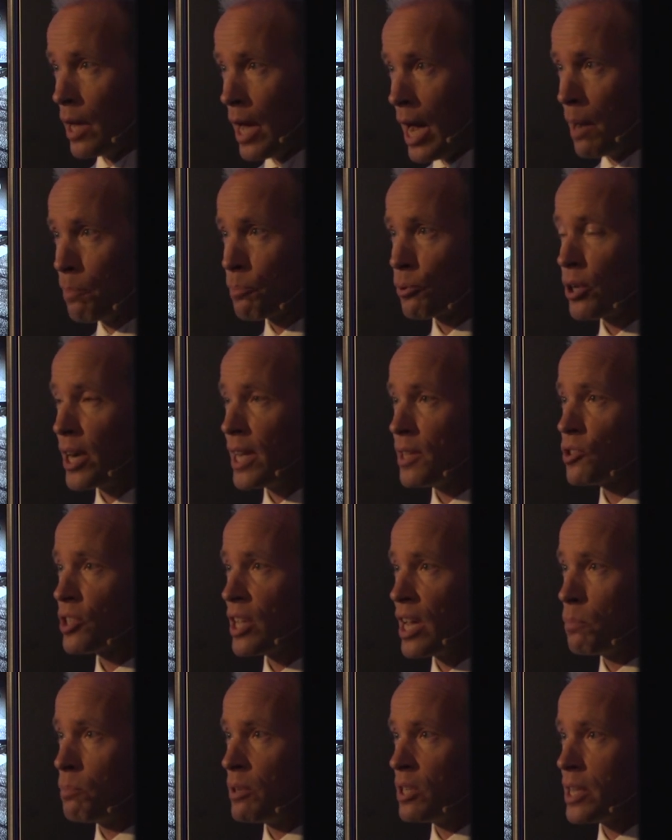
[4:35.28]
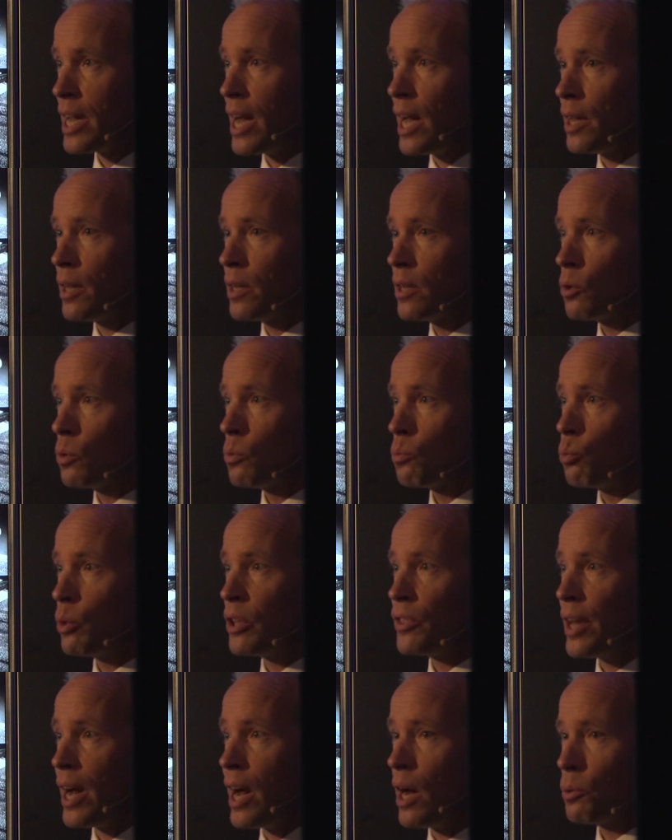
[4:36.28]
Upgrades can be done
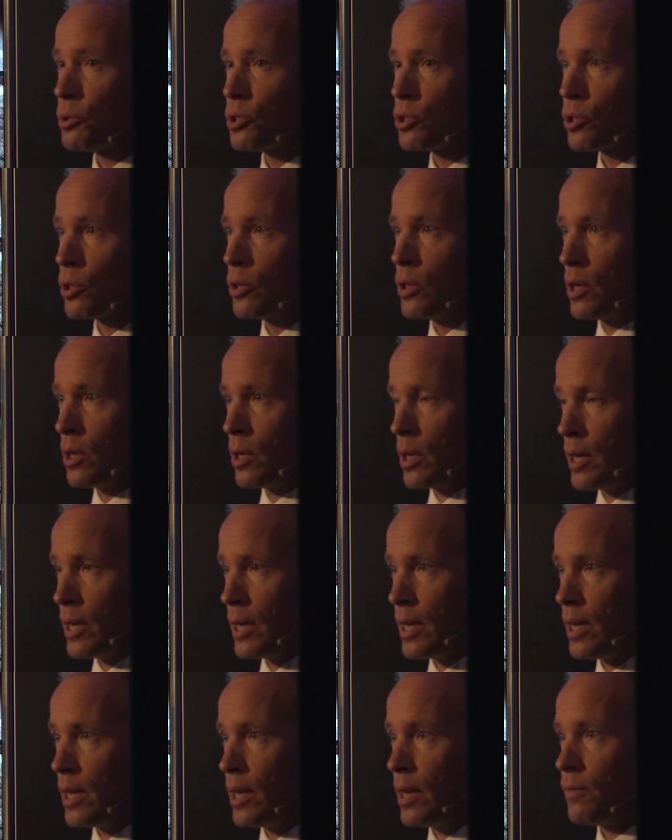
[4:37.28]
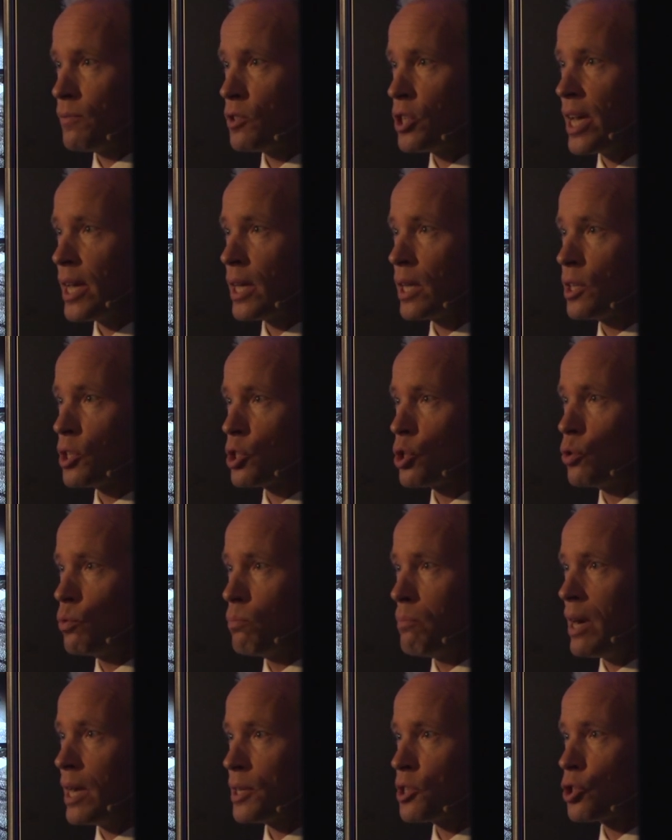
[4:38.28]
without taking too
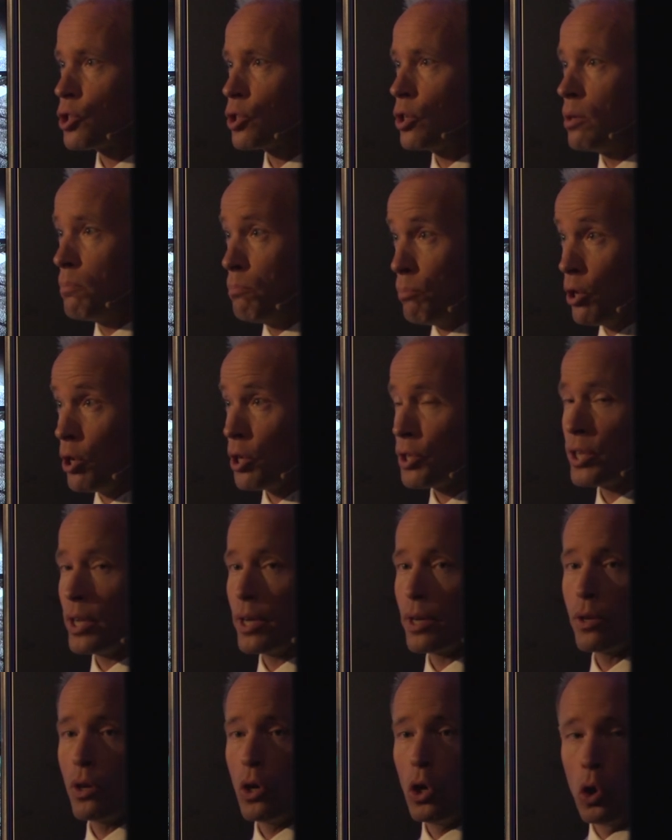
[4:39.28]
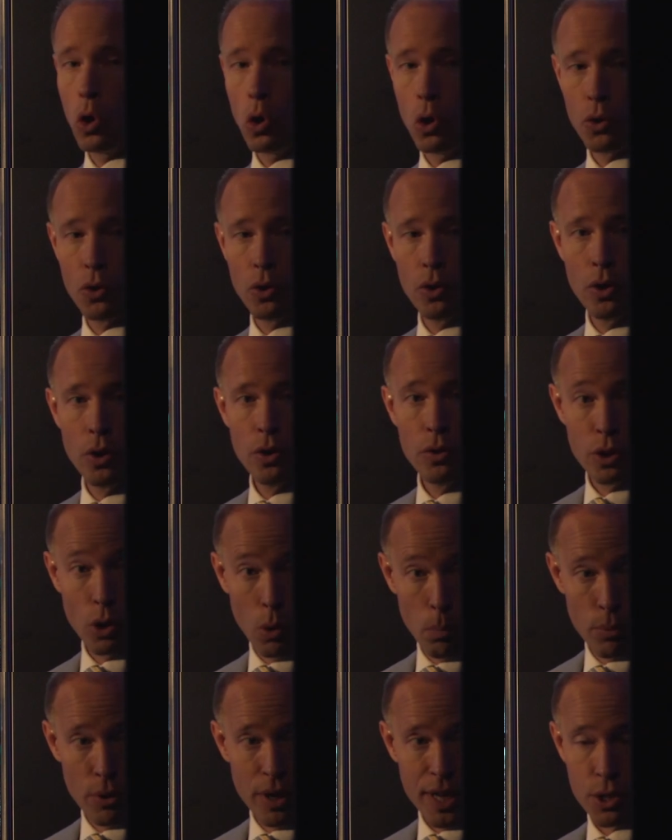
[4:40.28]
much burden on the
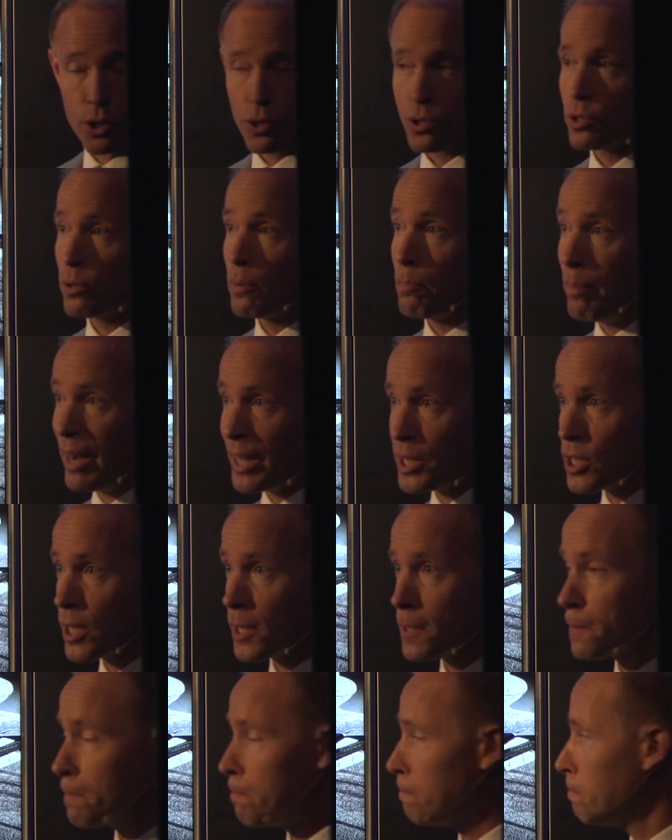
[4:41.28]
operator's budget.